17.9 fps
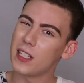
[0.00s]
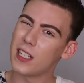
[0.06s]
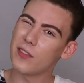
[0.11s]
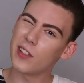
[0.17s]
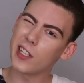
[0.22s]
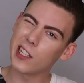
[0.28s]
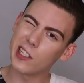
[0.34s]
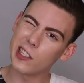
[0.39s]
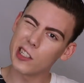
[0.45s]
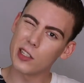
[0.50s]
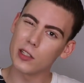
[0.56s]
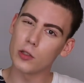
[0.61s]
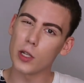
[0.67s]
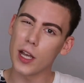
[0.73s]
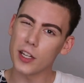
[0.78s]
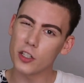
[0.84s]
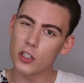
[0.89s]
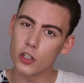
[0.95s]
to give like a
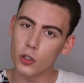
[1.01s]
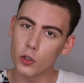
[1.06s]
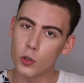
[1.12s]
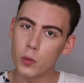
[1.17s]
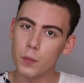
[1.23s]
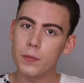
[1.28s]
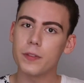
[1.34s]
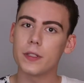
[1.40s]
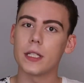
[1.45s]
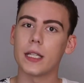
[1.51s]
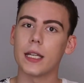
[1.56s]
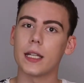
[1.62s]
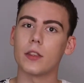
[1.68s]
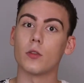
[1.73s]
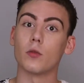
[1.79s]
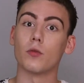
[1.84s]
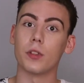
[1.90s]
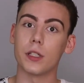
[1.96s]
little extra oomph to
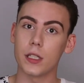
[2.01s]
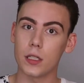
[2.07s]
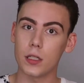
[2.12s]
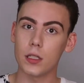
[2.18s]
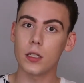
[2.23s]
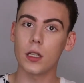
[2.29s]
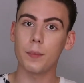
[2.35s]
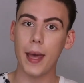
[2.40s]
get the real